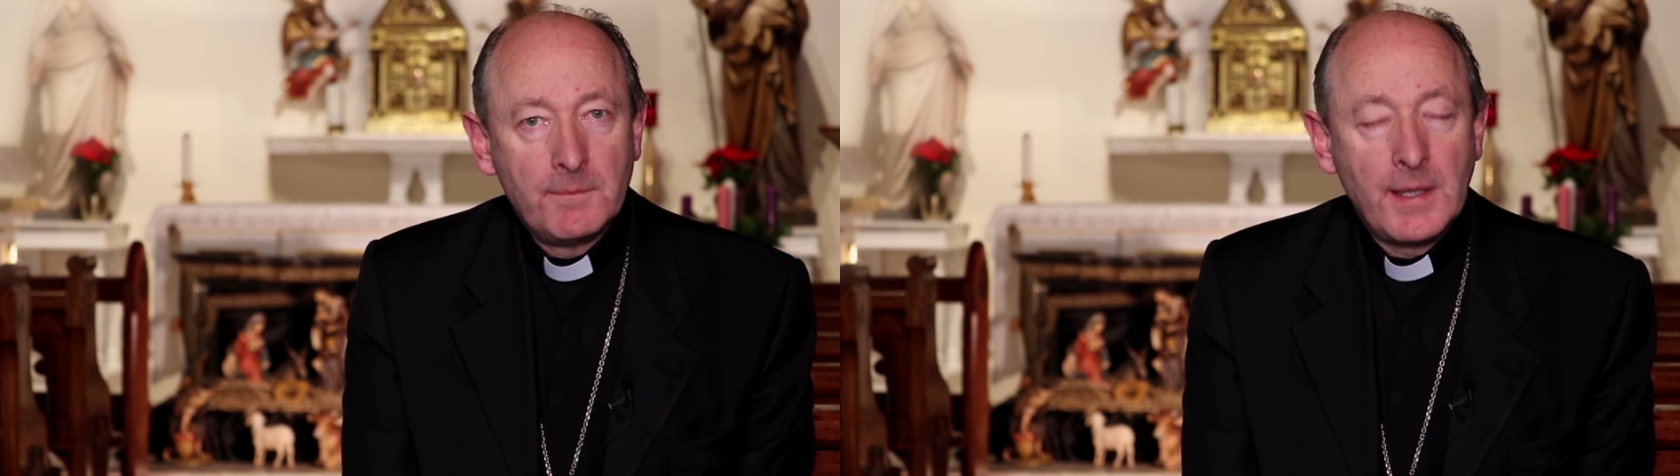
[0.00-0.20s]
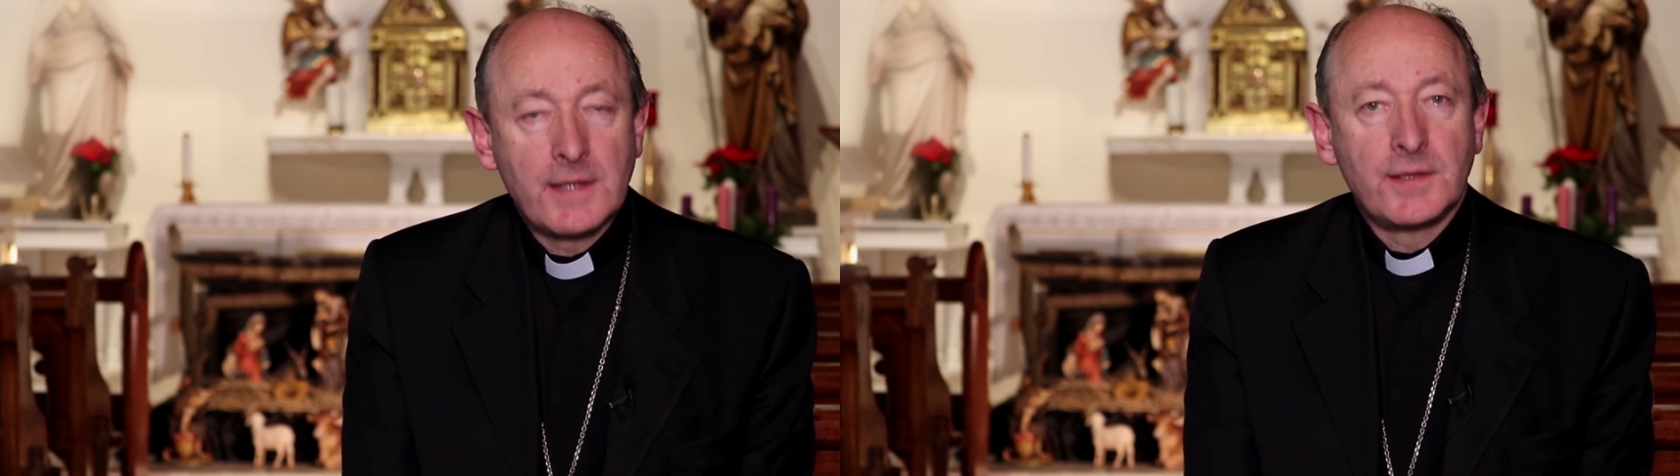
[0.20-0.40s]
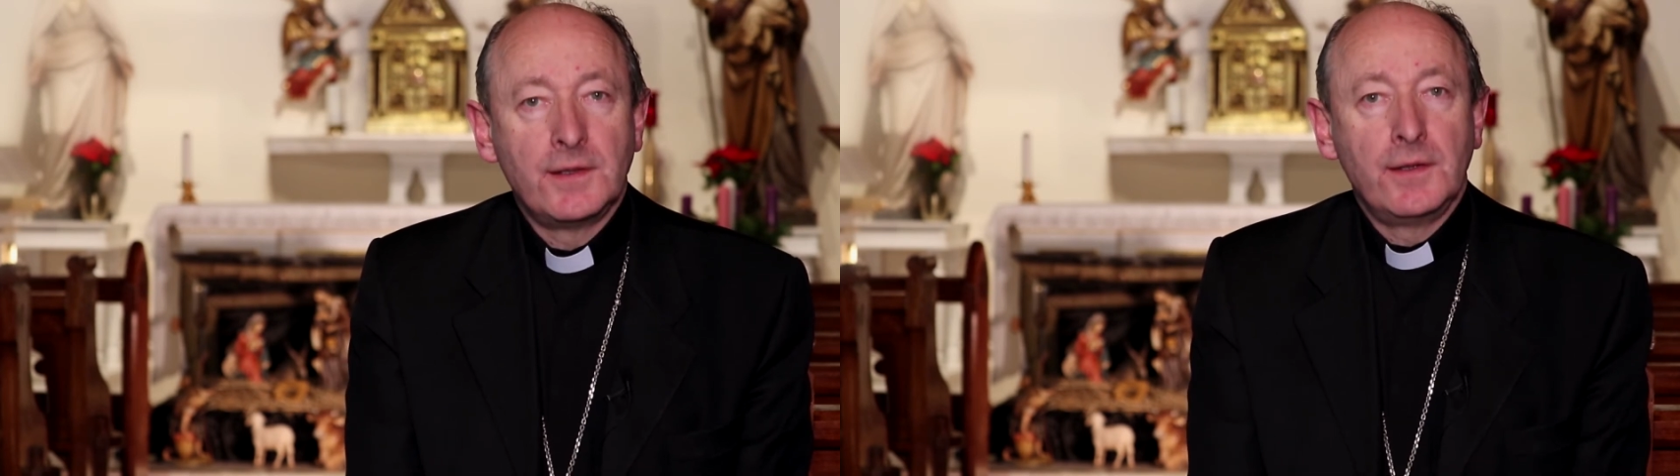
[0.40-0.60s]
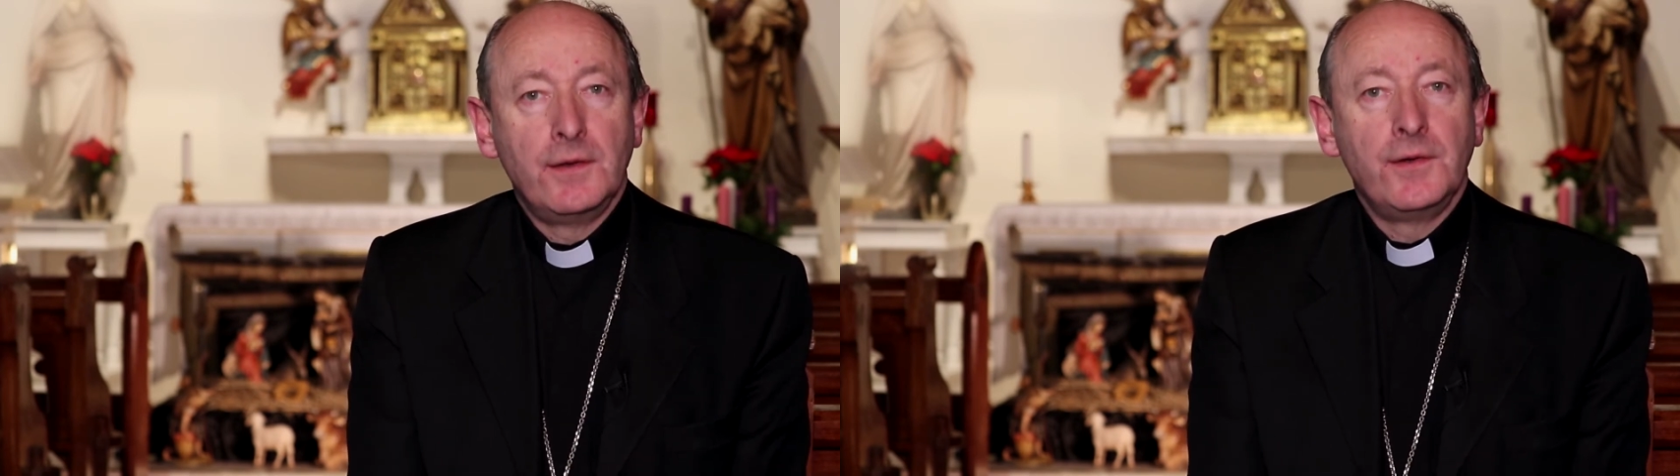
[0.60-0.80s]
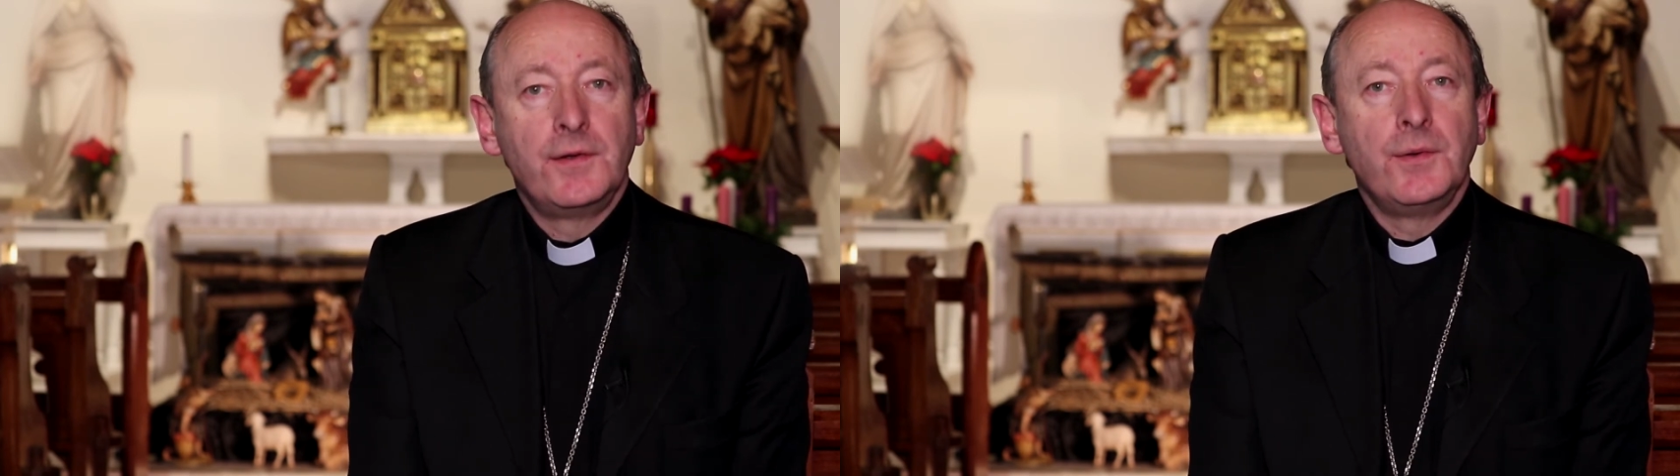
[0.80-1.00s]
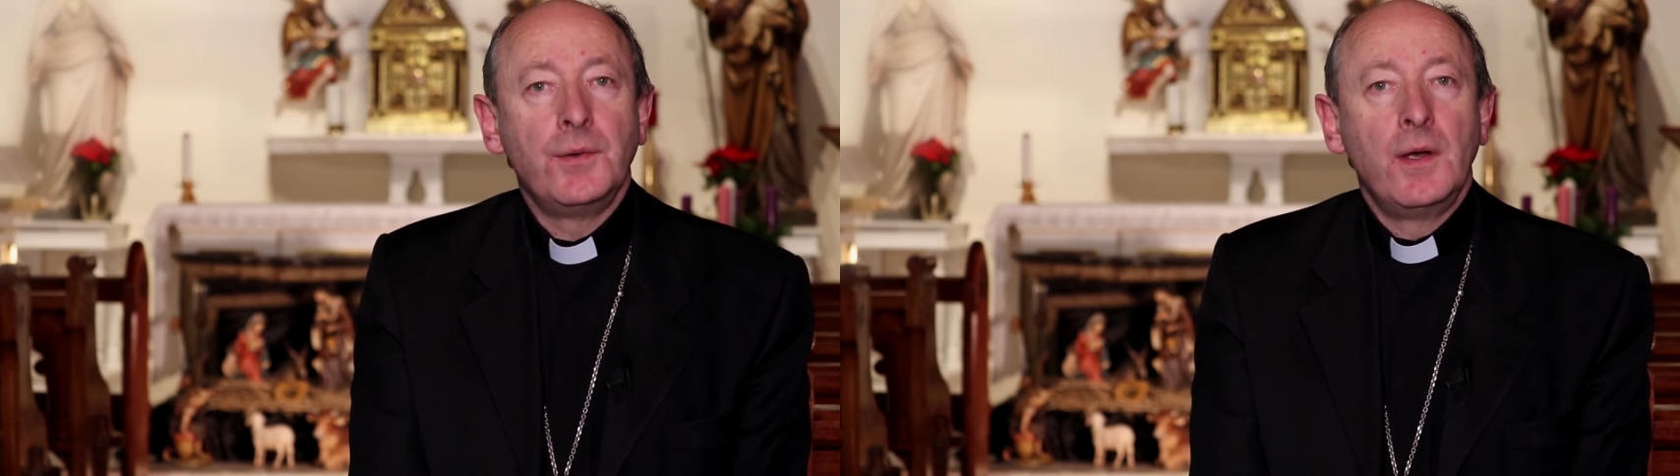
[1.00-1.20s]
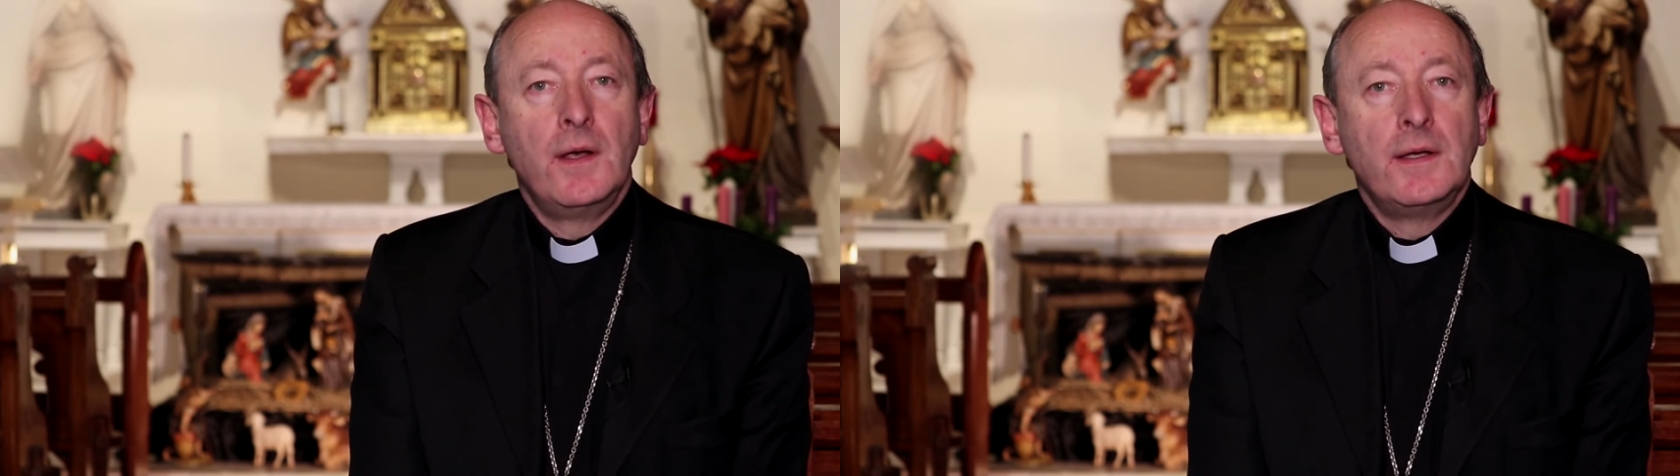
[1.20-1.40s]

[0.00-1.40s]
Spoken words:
baton, to